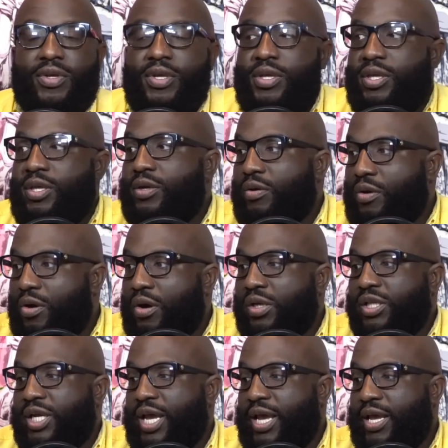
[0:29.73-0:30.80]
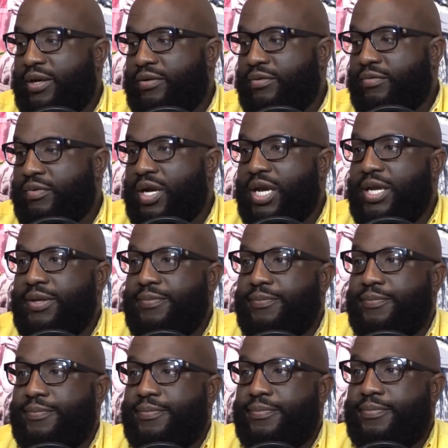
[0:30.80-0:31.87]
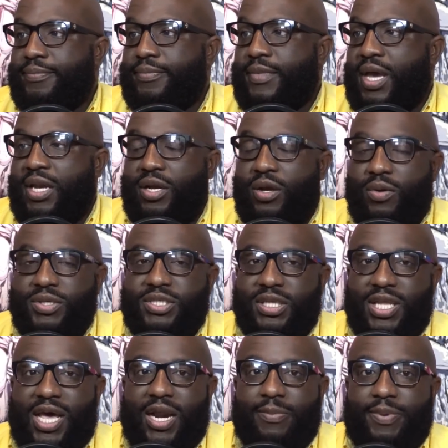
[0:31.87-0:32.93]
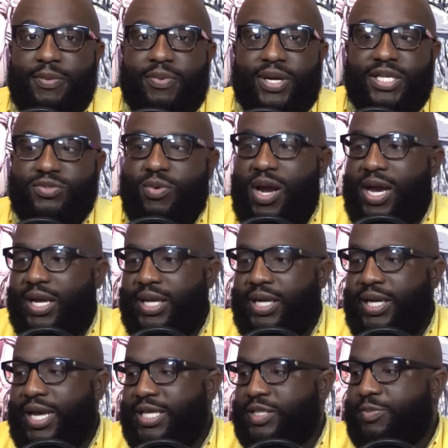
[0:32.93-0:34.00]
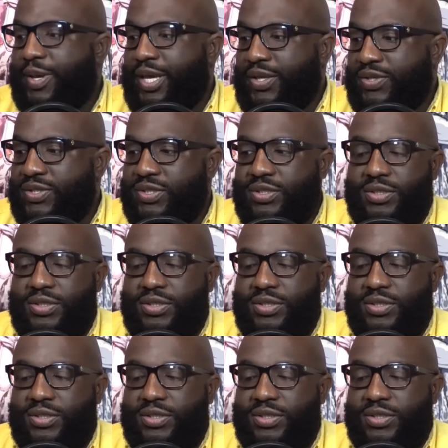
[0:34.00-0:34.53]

You know, all of that, right? I know it's a lot of people that's rocking in that space.